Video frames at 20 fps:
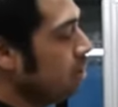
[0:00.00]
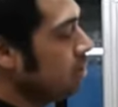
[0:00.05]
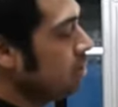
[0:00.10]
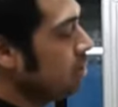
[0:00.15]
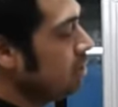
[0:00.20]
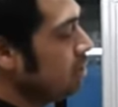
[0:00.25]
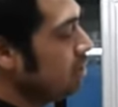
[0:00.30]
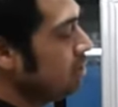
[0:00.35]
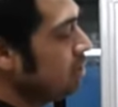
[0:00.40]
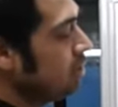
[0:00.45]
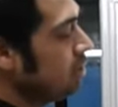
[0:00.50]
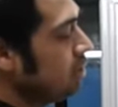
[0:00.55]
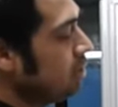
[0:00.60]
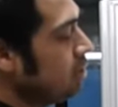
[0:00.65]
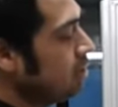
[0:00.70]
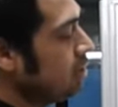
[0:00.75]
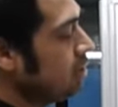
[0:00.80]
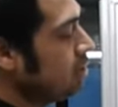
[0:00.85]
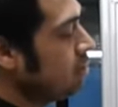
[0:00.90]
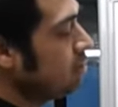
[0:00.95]
and this
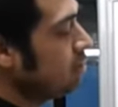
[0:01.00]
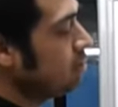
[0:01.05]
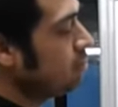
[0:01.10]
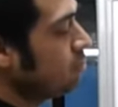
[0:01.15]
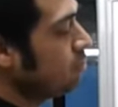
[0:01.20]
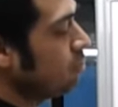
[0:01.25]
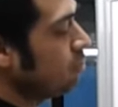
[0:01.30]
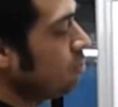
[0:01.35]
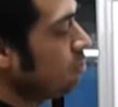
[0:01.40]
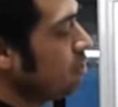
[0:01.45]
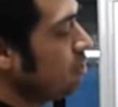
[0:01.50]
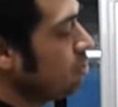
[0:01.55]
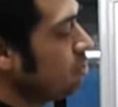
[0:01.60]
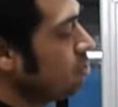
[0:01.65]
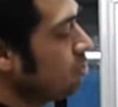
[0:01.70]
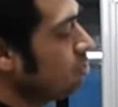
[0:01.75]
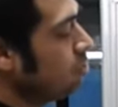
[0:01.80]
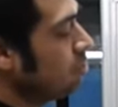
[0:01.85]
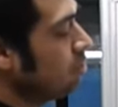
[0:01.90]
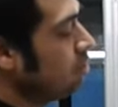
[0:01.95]

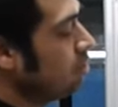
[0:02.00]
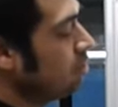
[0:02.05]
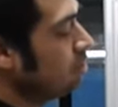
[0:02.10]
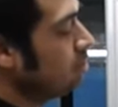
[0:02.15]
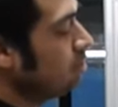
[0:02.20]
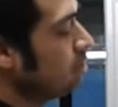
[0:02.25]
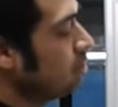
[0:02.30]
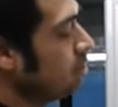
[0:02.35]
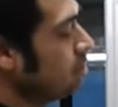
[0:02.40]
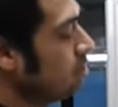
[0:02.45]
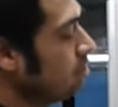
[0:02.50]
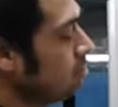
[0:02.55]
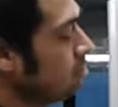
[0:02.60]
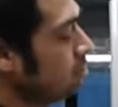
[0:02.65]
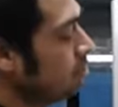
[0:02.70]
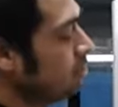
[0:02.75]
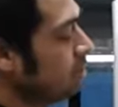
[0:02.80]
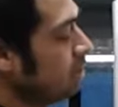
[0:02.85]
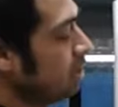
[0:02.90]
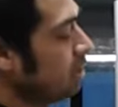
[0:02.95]
information is
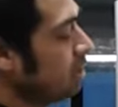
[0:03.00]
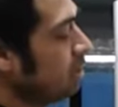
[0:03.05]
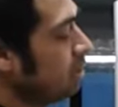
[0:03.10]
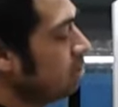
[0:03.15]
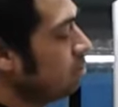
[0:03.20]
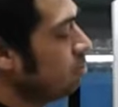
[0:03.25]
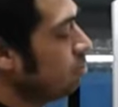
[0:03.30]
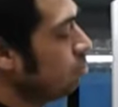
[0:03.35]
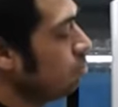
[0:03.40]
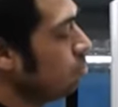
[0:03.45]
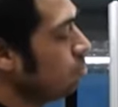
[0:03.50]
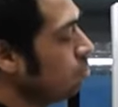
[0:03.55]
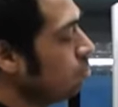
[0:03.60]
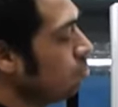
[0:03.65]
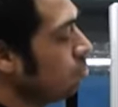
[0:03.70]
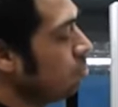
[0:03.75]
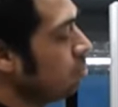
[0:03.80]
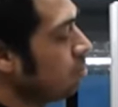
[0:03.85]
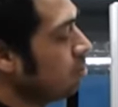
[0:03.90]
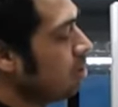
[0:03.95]
sent
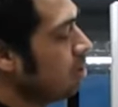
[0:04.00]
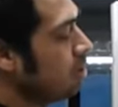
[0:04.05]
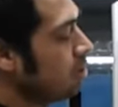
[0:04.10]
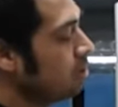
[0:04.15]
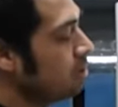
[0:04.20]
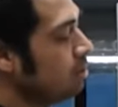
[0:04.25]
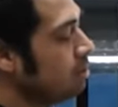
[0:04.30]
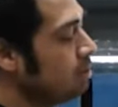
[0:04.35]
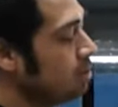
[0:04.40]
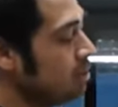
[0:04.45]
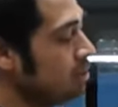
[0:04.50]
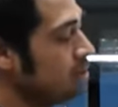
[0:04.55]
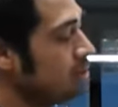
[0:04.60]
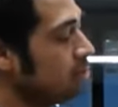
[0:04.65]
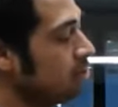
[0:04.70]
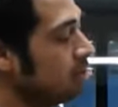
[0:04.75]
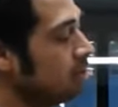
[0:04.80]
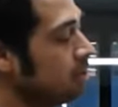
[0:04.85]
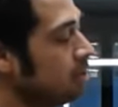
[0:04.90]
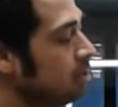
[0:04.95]
to
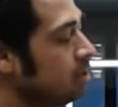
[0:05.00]
RDDs,